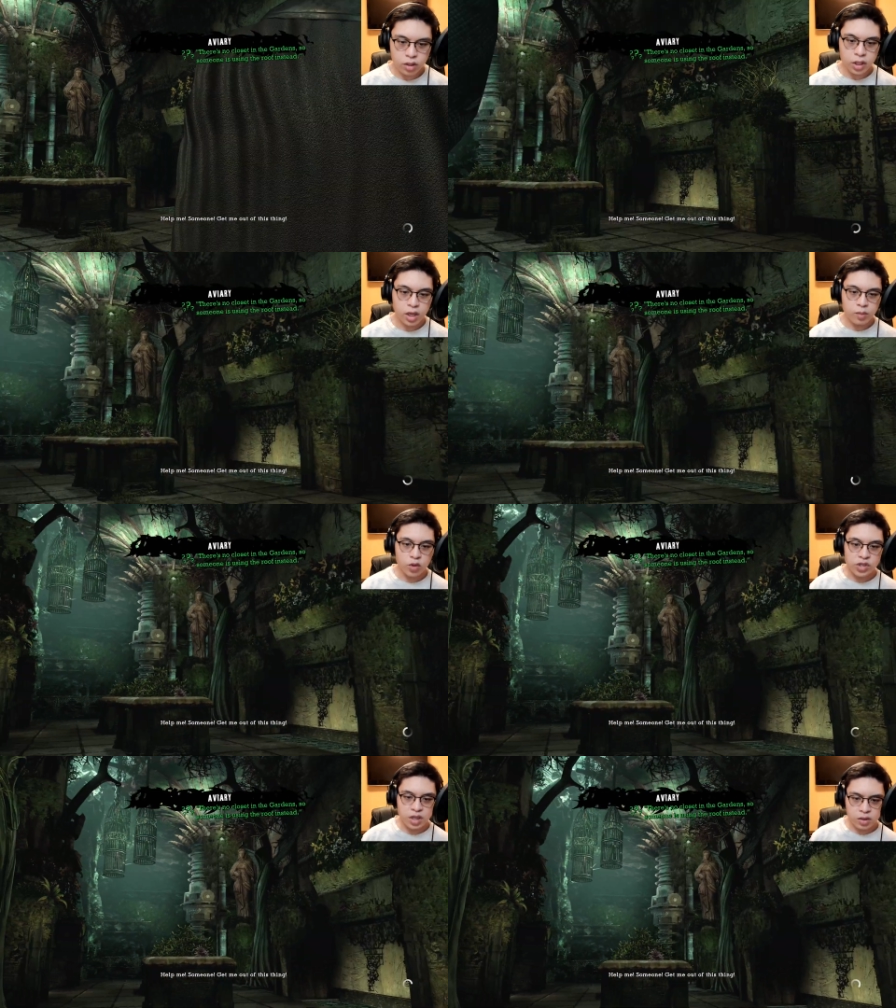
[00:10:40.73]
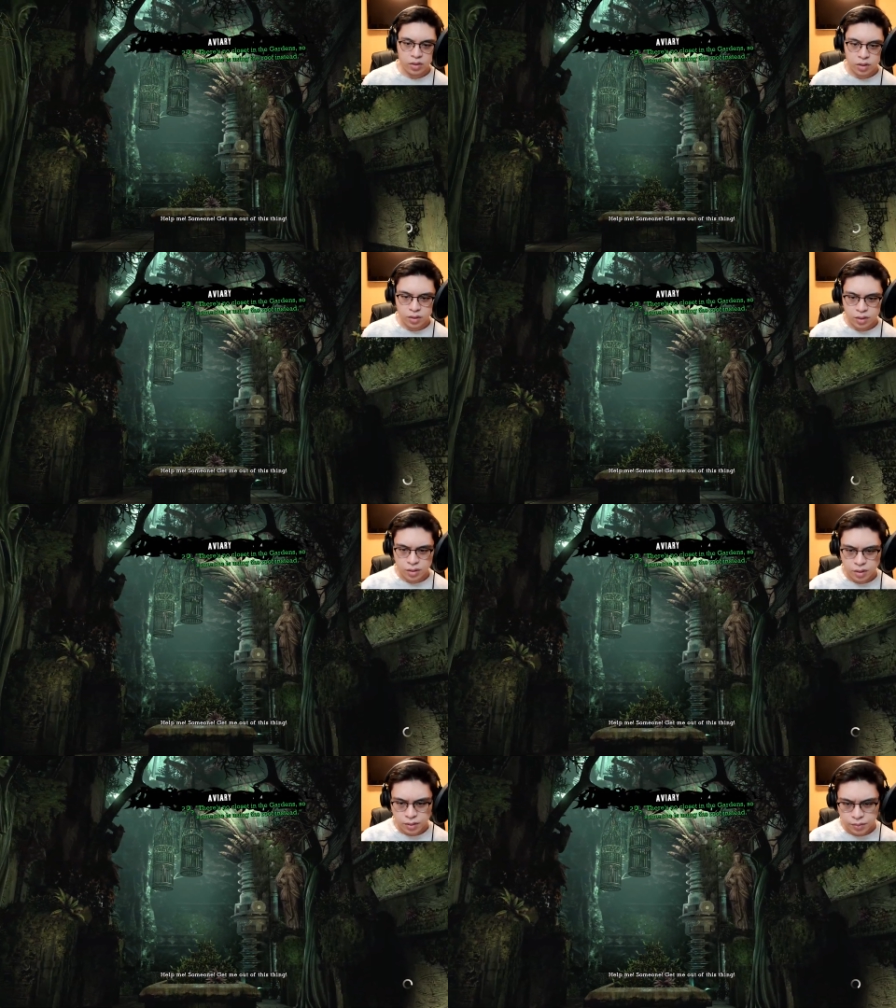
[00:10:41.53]
Okay, more stealth.
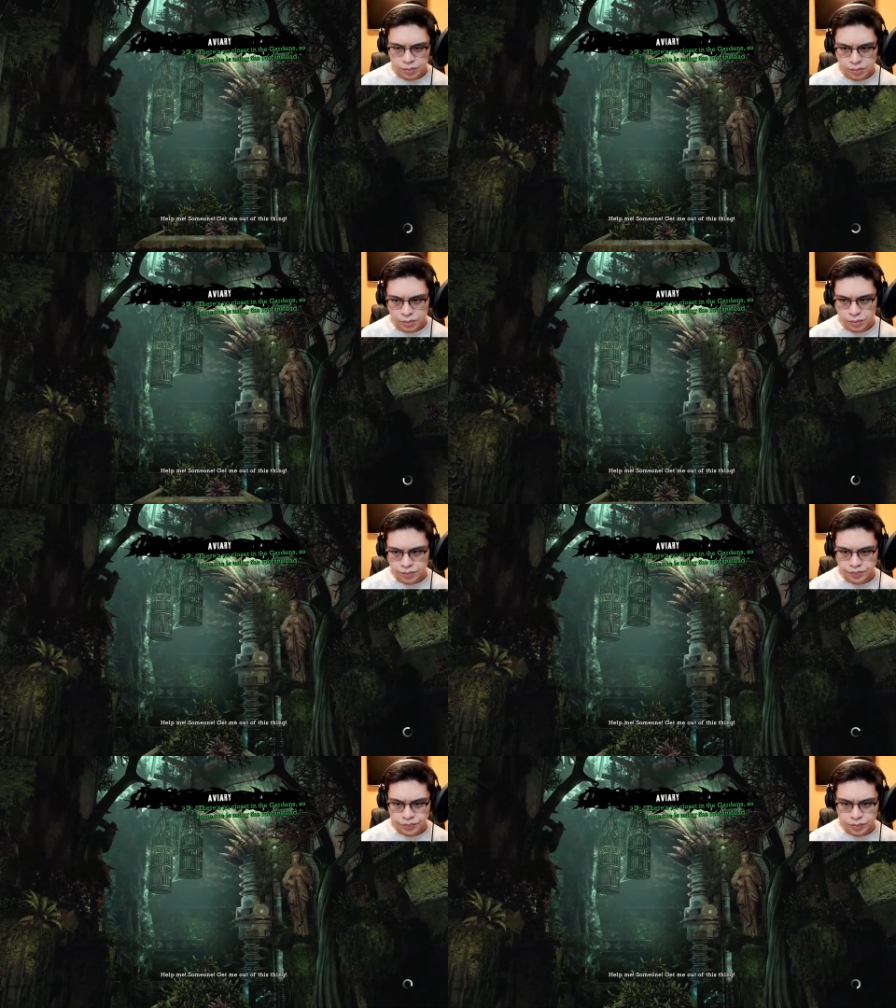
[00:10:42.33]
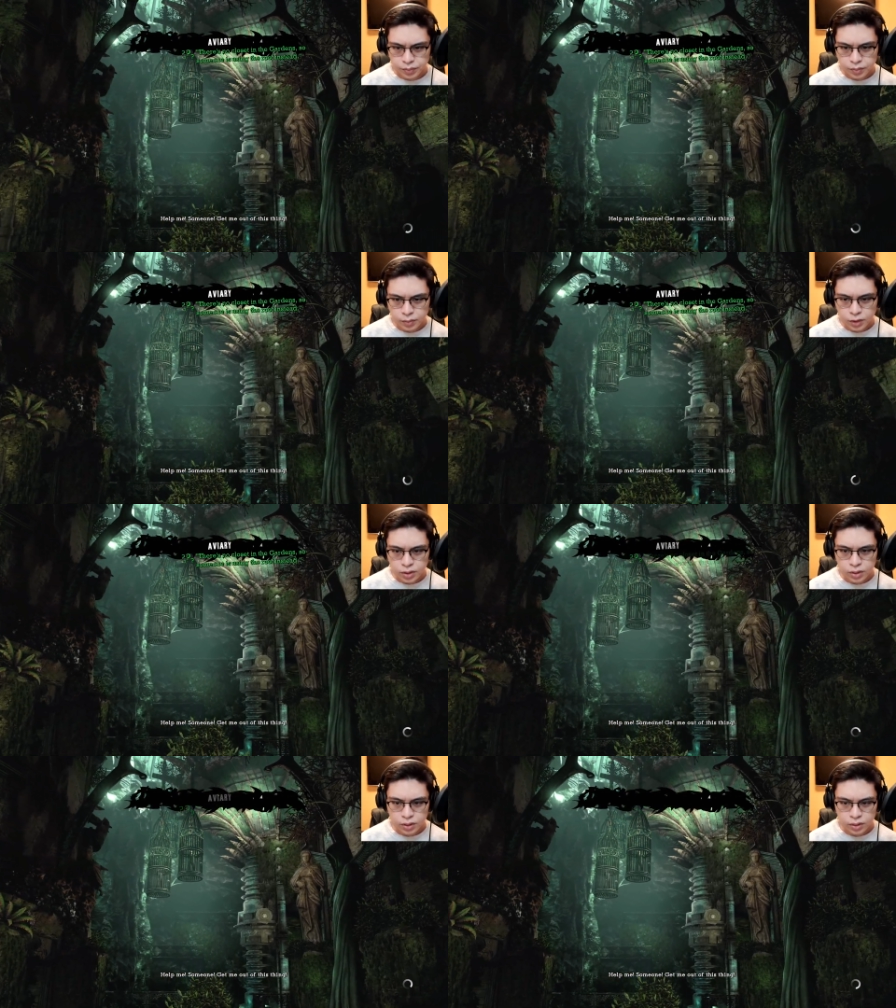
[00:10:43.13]
Someone, get me out of this
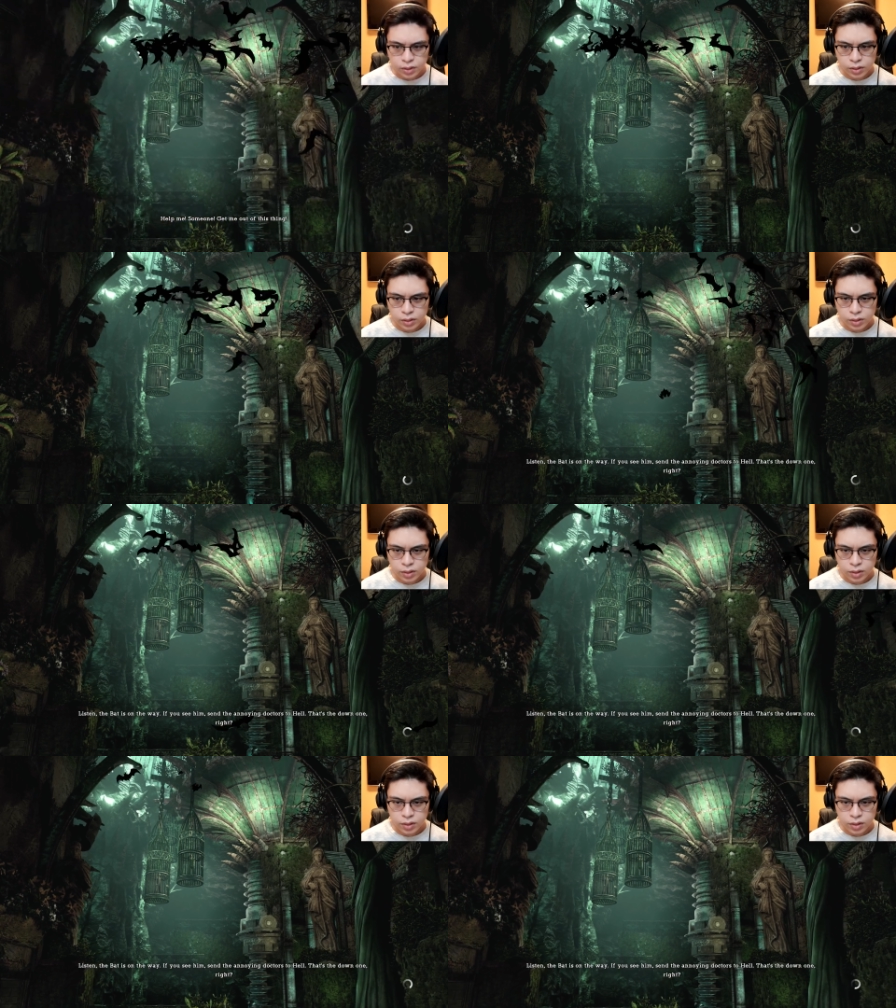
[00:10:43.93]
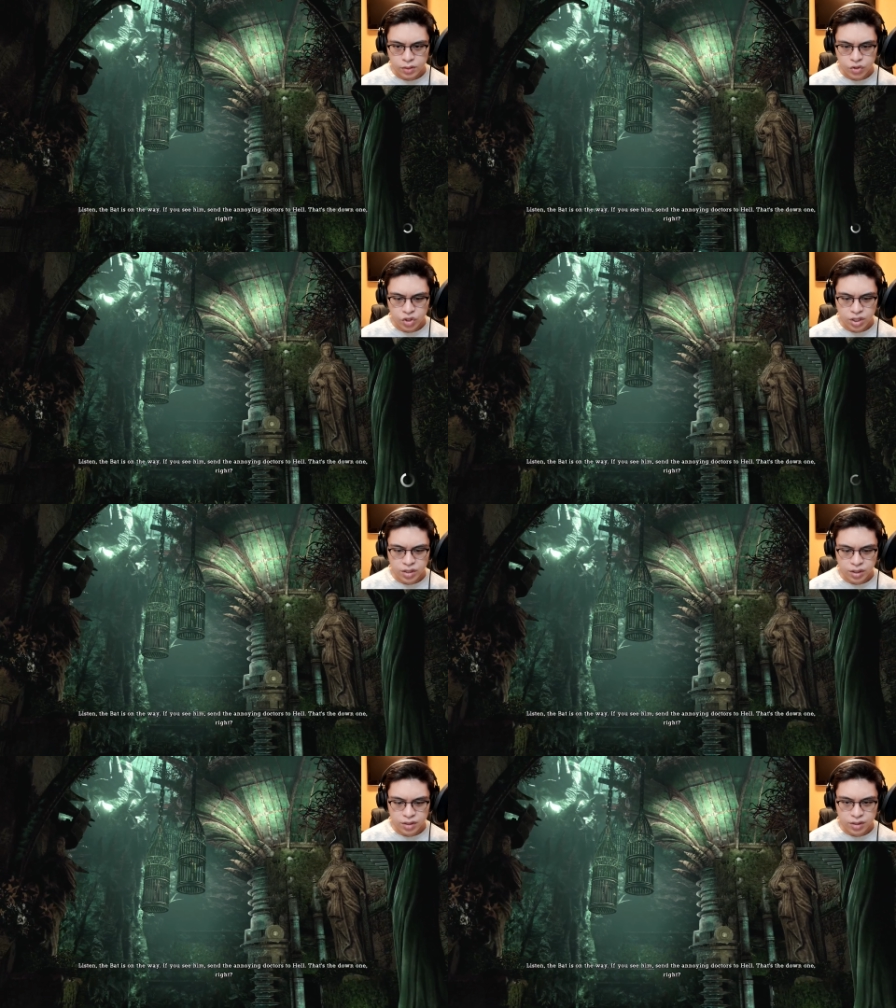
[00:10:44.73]
thing!
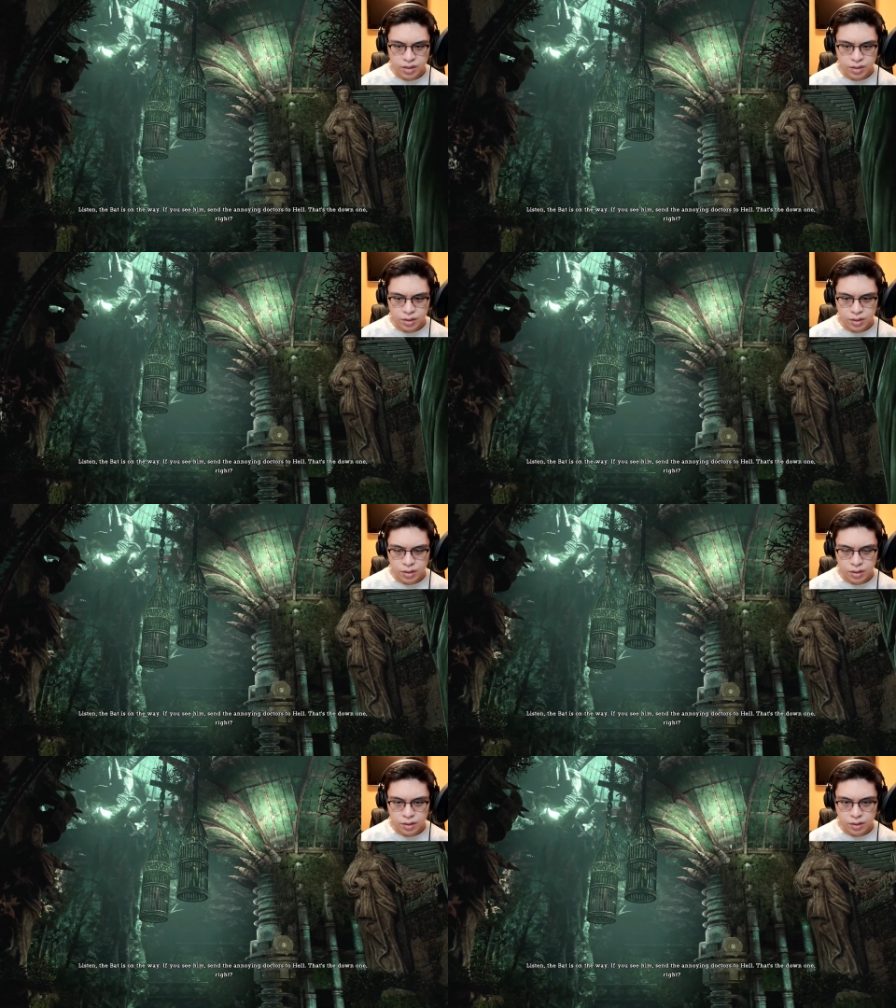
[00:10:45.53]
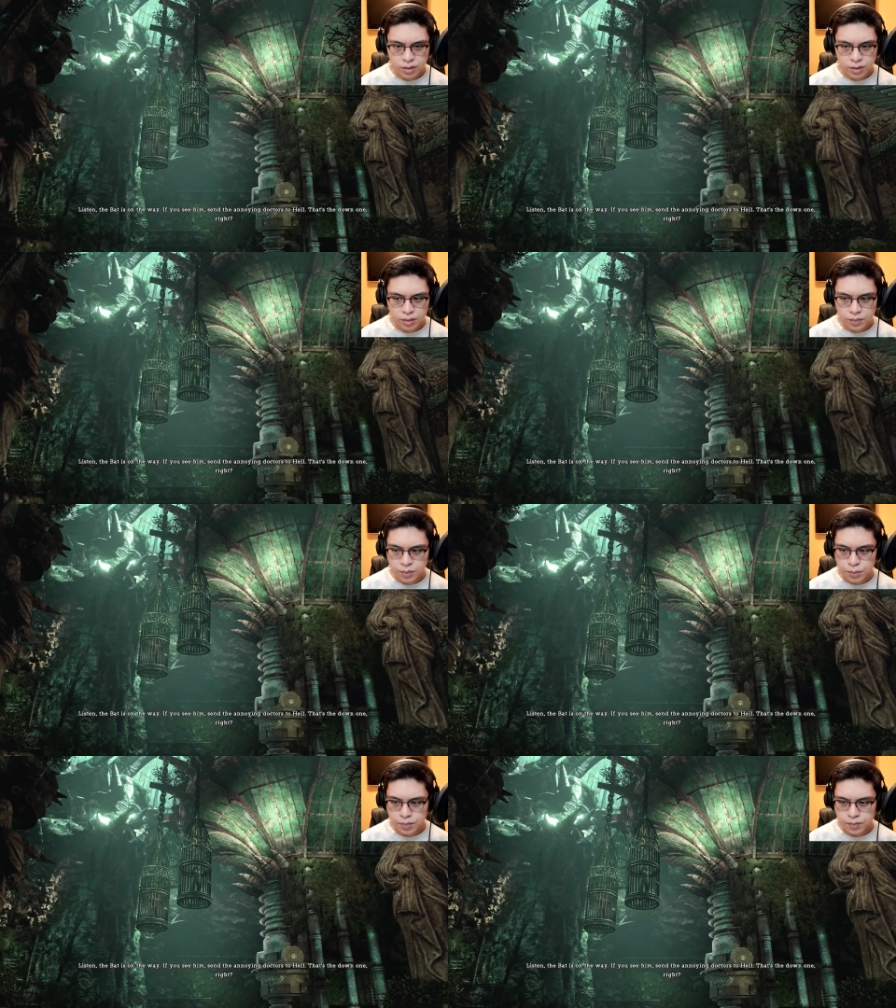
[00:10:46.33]
Jesus. Listen,
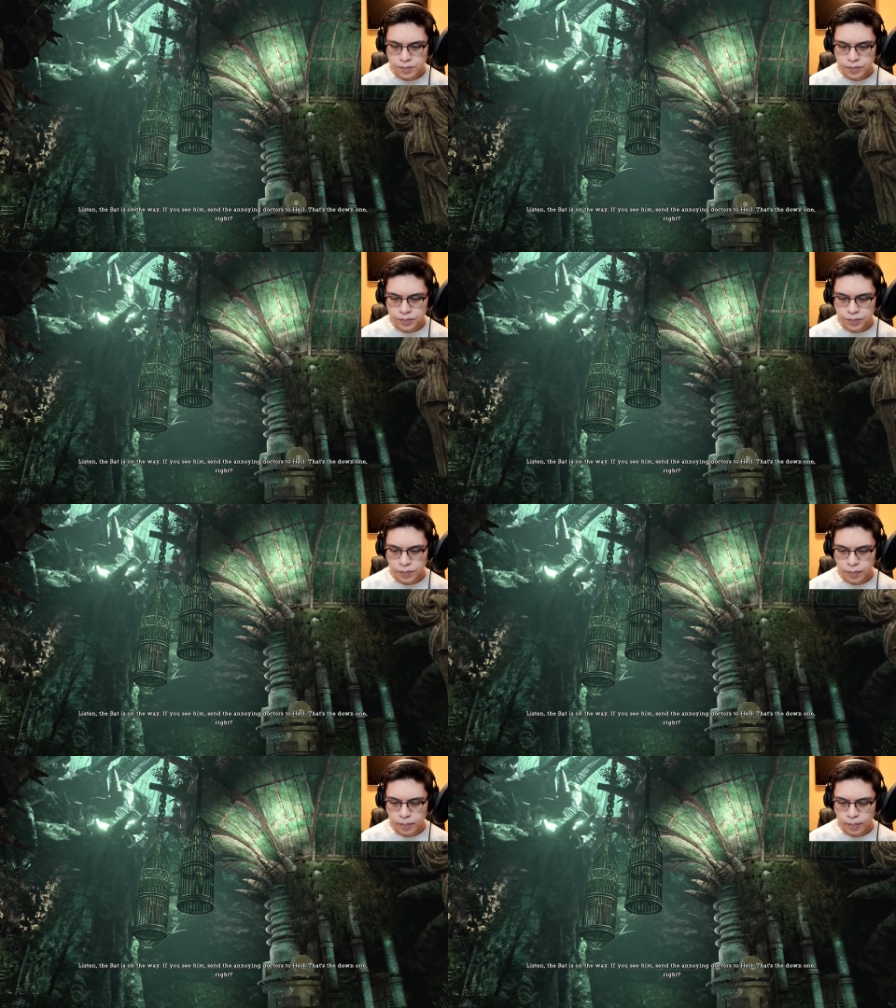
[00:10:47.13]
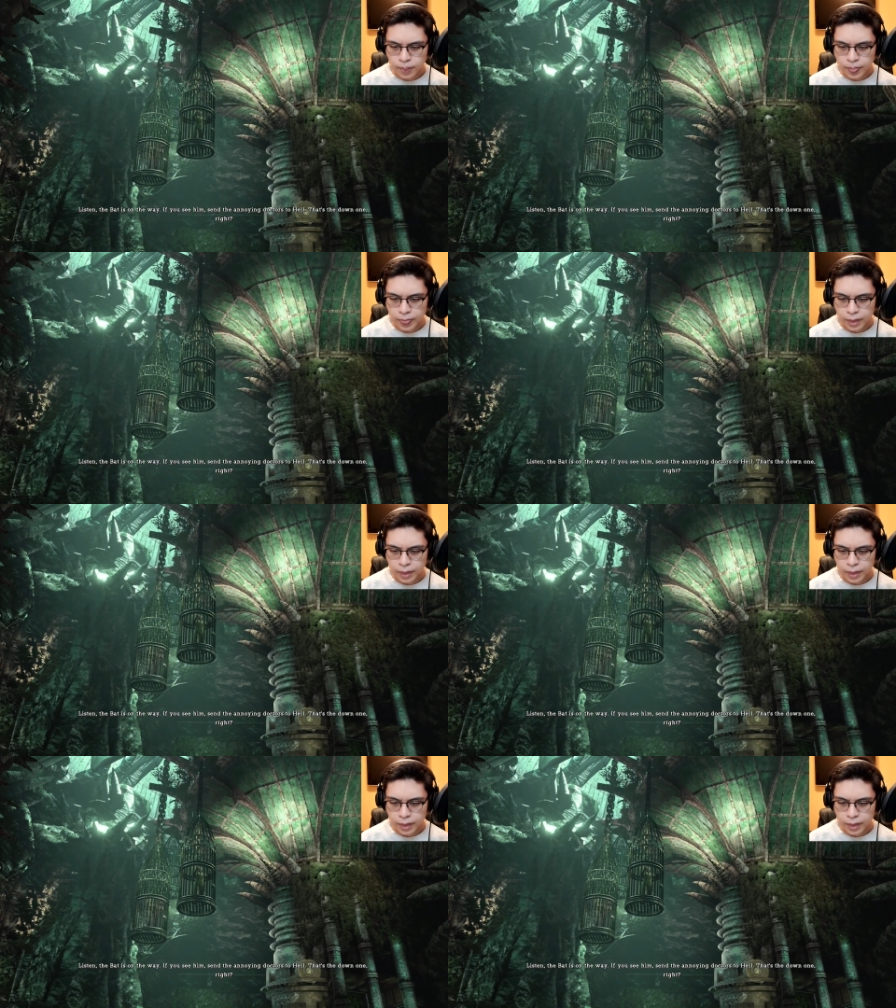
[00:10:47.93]
the bat is on the way.